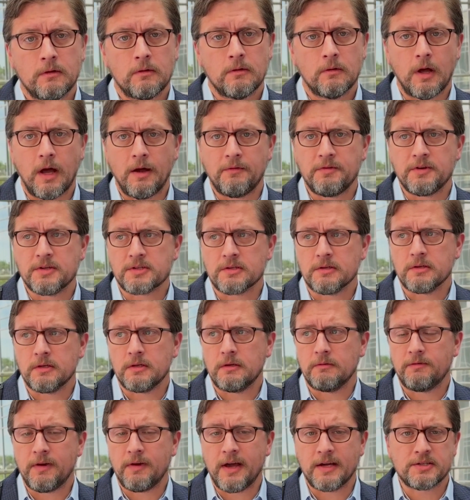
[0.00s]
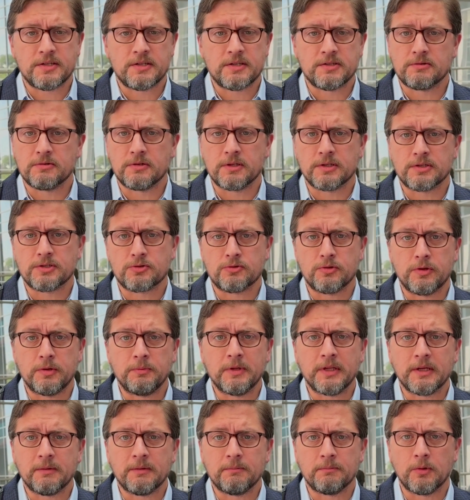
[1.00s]
Well, obviously, vaccines are
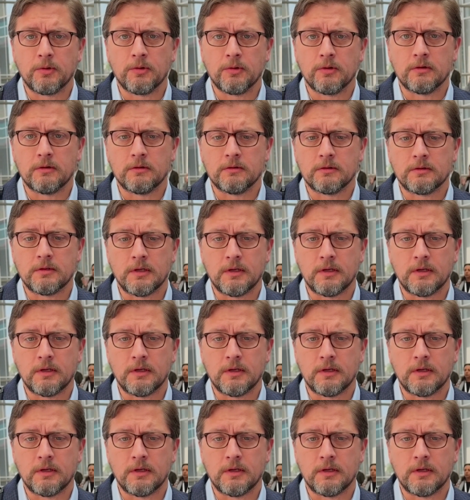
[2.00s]
extremely important,